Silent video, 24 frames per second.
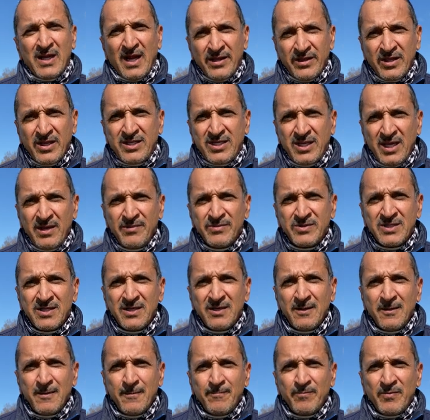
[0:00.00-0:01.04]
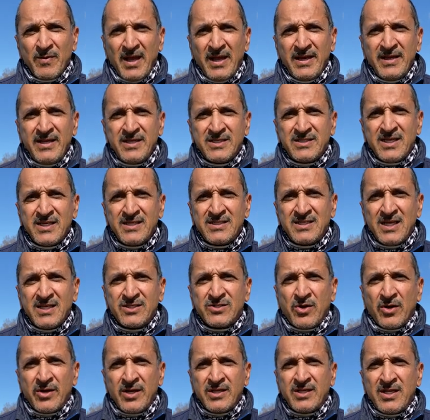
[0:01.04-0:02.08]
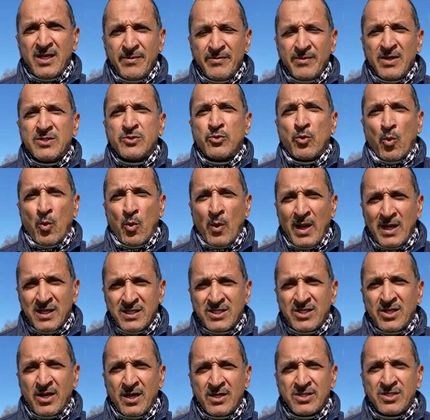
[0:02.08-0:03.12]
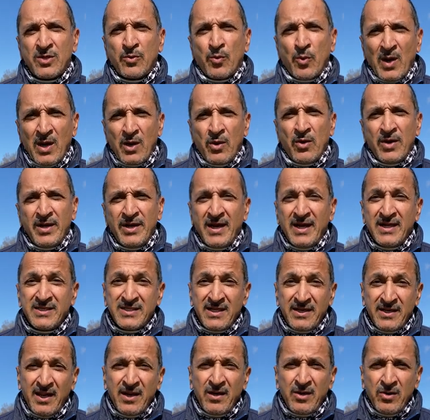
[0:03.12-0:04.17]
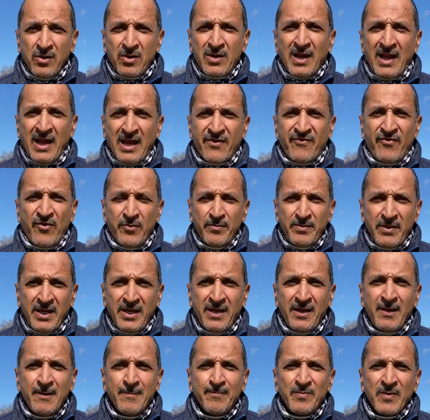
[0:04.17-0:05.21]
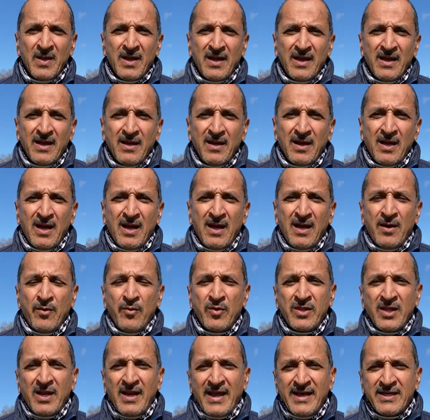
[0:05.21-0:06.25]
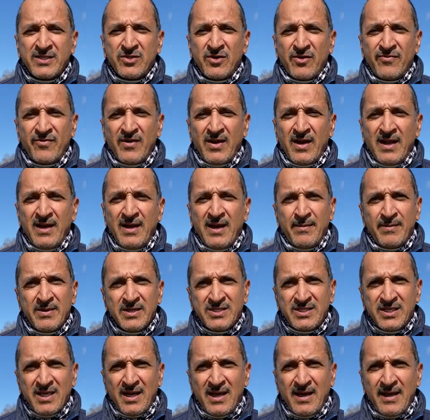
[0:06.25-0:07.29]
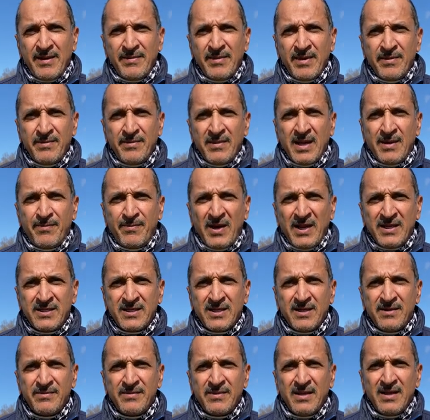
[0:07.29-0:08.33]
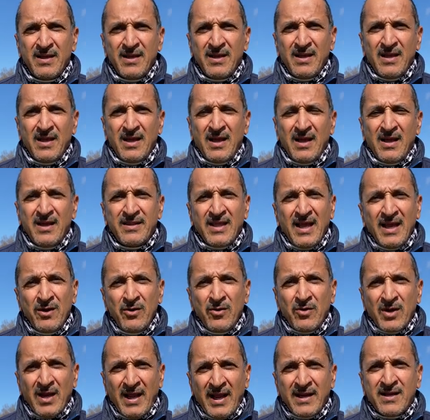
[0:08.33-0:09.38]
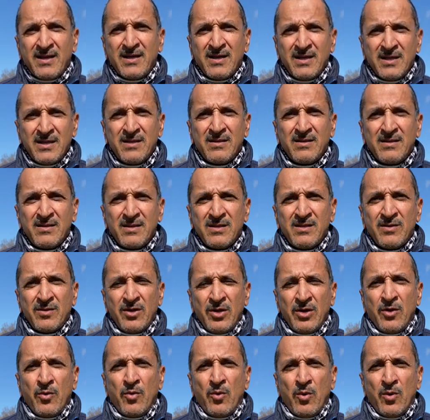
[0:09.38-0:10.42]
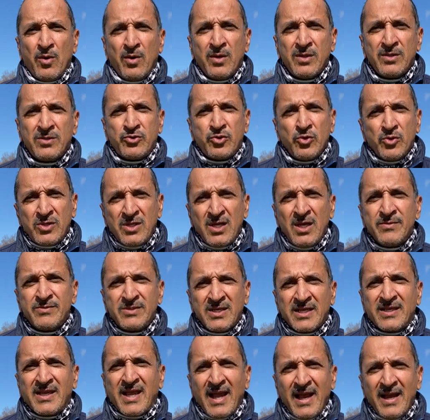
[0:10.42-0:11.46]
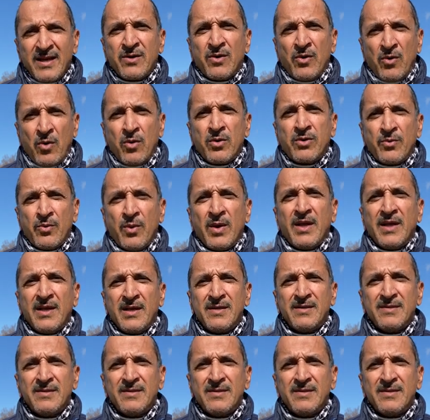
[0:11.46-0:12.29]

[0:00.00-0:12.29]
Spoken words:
other teams. And he's got a team that's well-structured, well-organized. And they look like, for me, with the likes of La Masia, MM Platinum, they look like, you know, two teams that can go all the way.